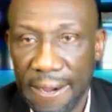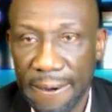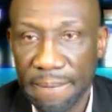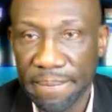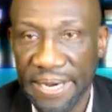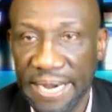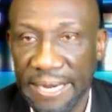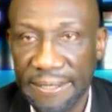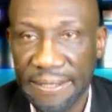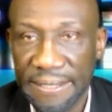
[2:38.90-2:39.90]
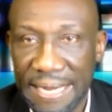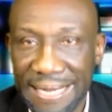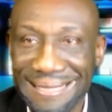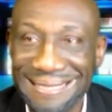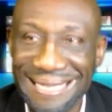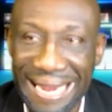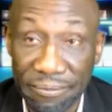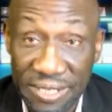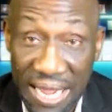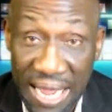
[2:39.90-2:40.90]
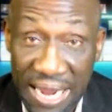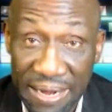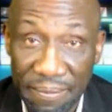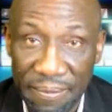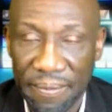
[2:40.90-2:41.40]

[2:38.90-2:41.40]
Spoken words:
but at the same time,